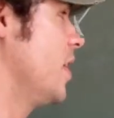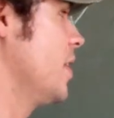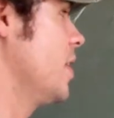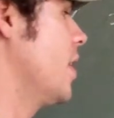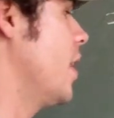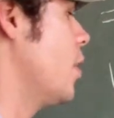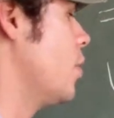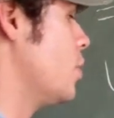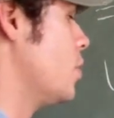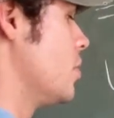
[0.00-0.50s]

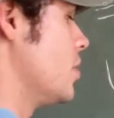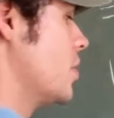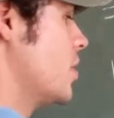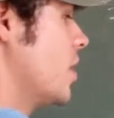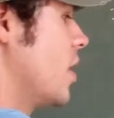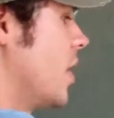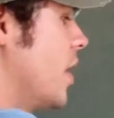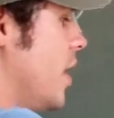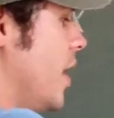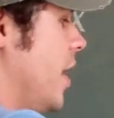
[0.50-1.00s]
goes,
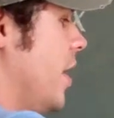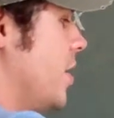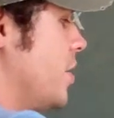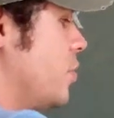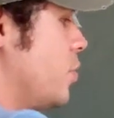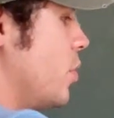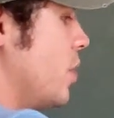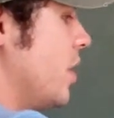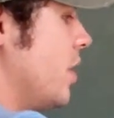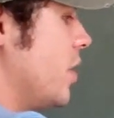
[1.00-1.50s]
and
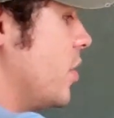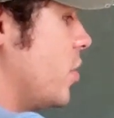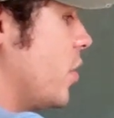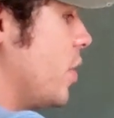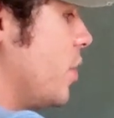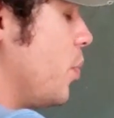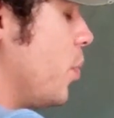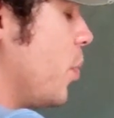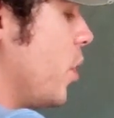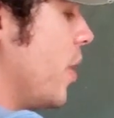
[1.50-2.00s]
it's really
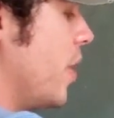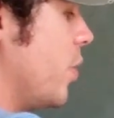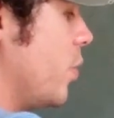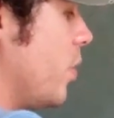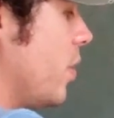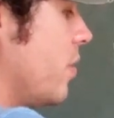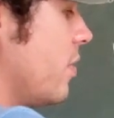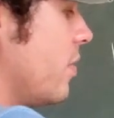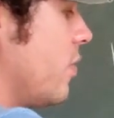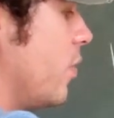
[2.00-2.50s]

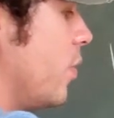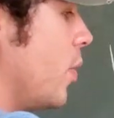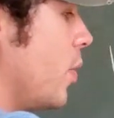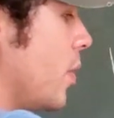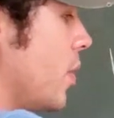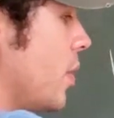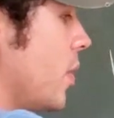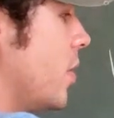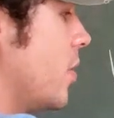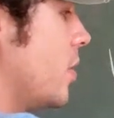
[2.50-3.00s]

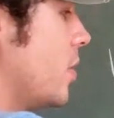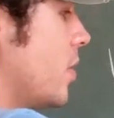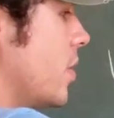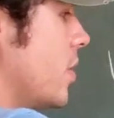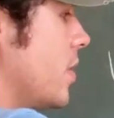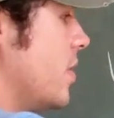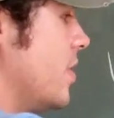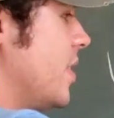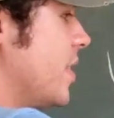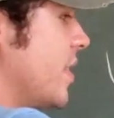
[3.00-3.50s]
3.14 to
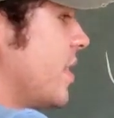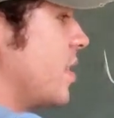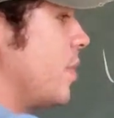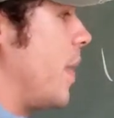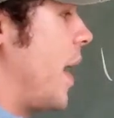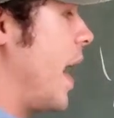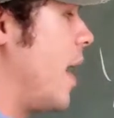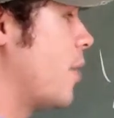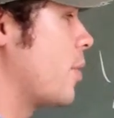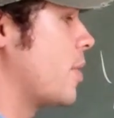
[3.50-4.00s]
the 6th
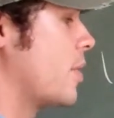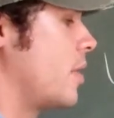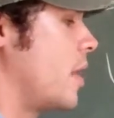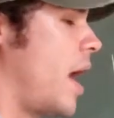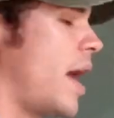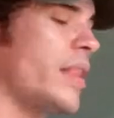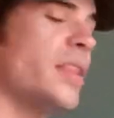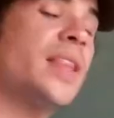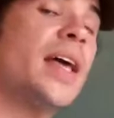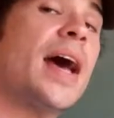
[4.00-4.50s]
power
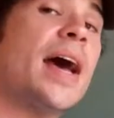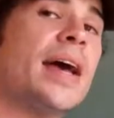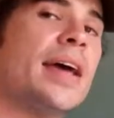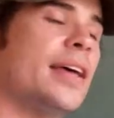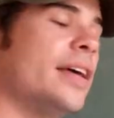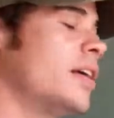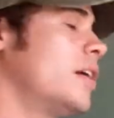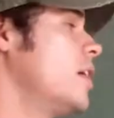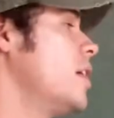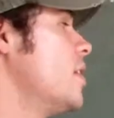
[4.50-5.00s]
at that.
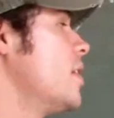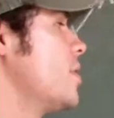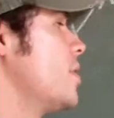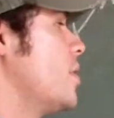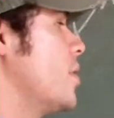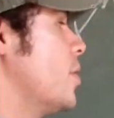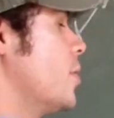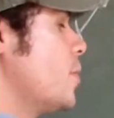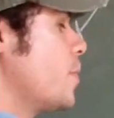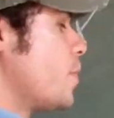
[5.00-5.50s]

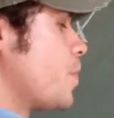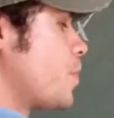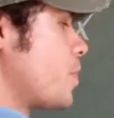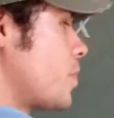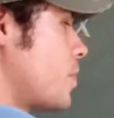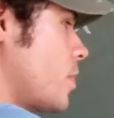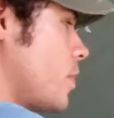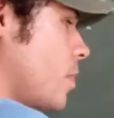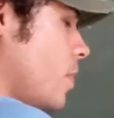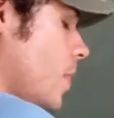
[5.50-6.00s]
So,
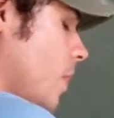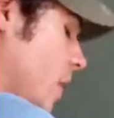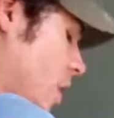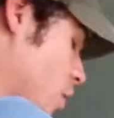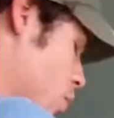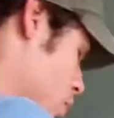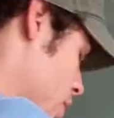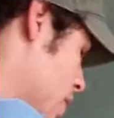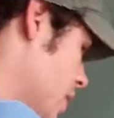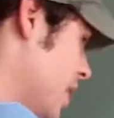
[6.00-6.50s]

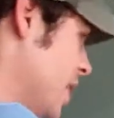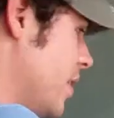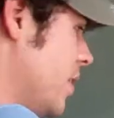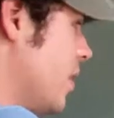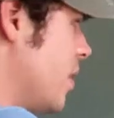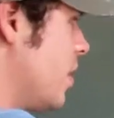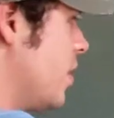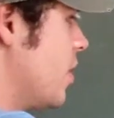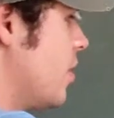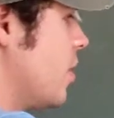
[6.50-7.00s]
really,
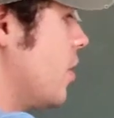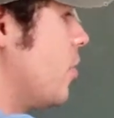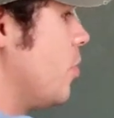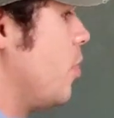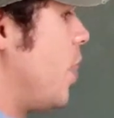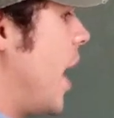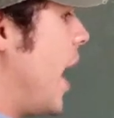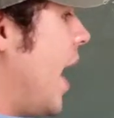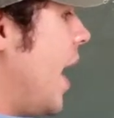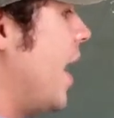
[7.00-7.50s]

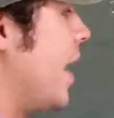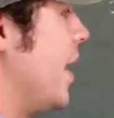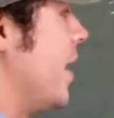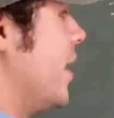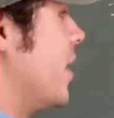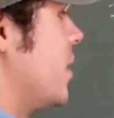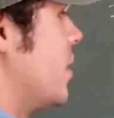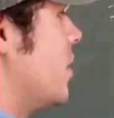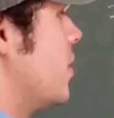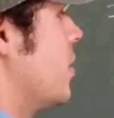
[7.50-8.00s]
pi
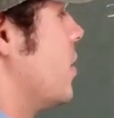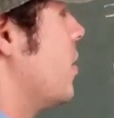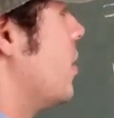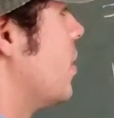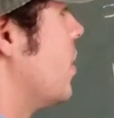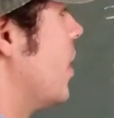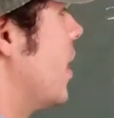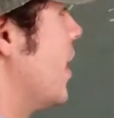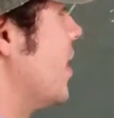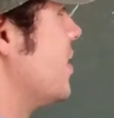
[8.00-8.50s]

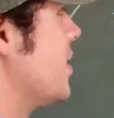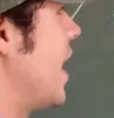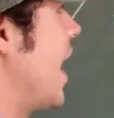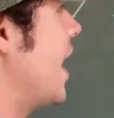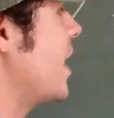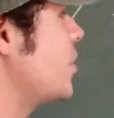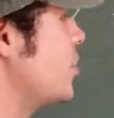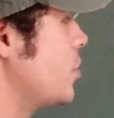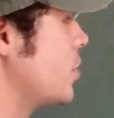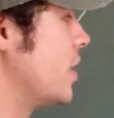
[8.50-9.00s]
is
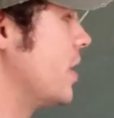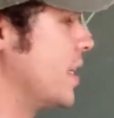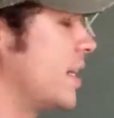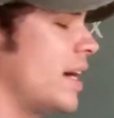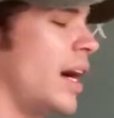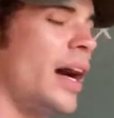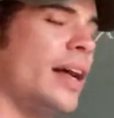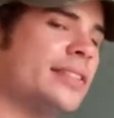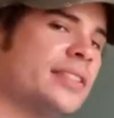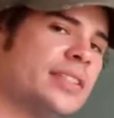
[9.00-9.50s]
actually a
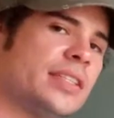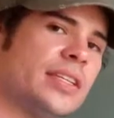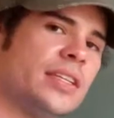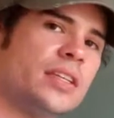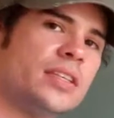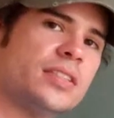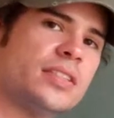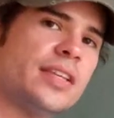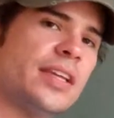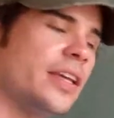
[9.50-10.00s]
constant,
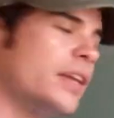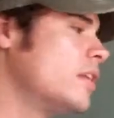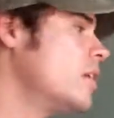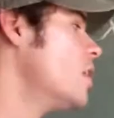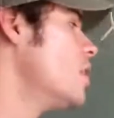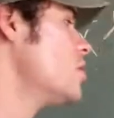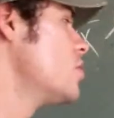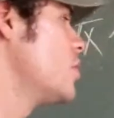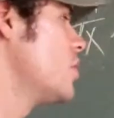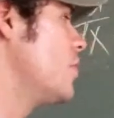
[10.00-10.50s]
isn't it?
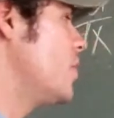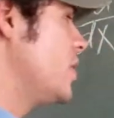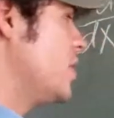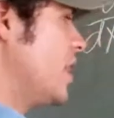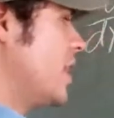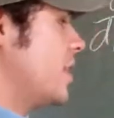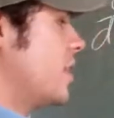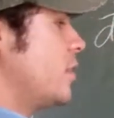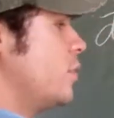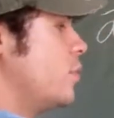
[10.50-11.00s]
So if you
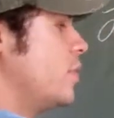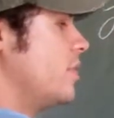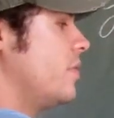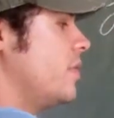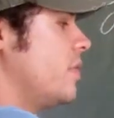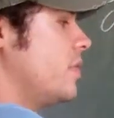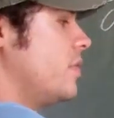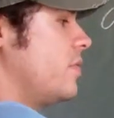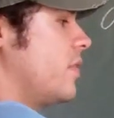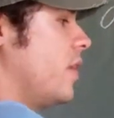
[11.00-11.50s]
take the
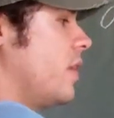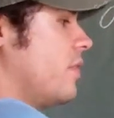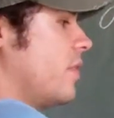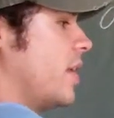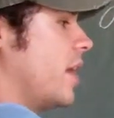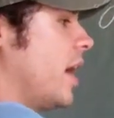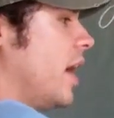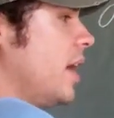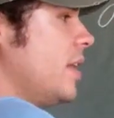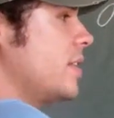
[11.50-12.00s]
derivative of
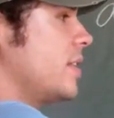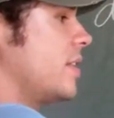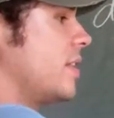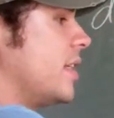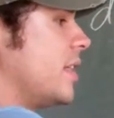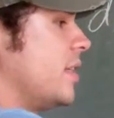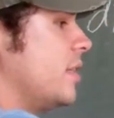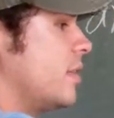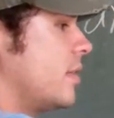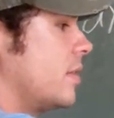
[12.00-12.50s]
a
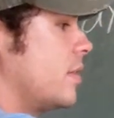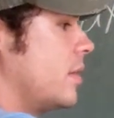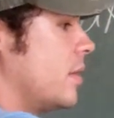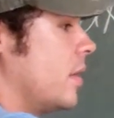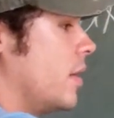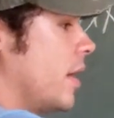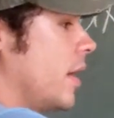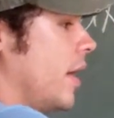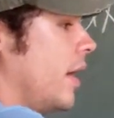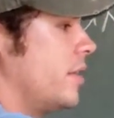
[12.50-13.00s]
constant,
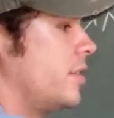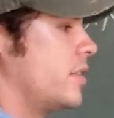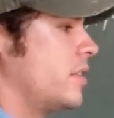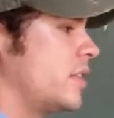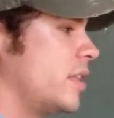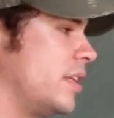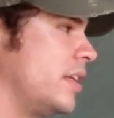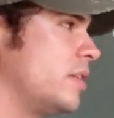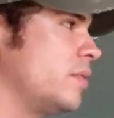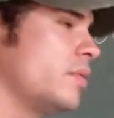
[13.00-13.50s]
it's just
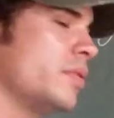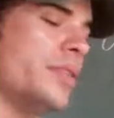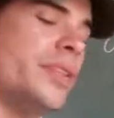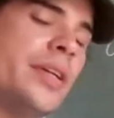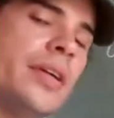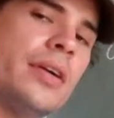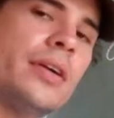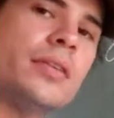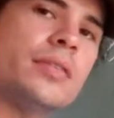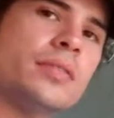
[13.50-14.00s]
going to equal
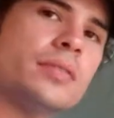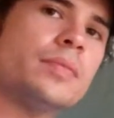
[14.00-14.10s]
0.